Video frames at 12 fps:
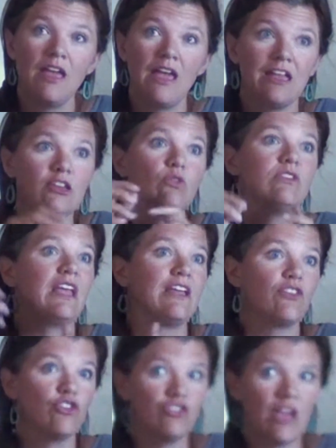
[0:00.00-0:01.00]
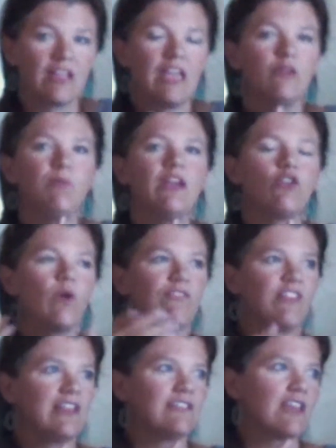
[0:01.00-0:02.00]
And you would take their jacket. It'd be
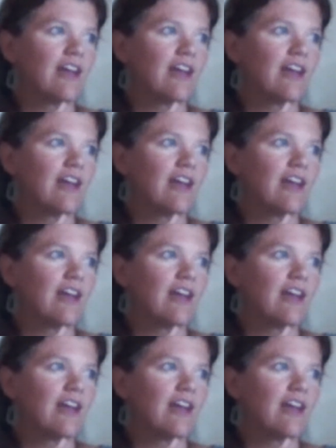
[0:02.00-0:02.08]
equivalent to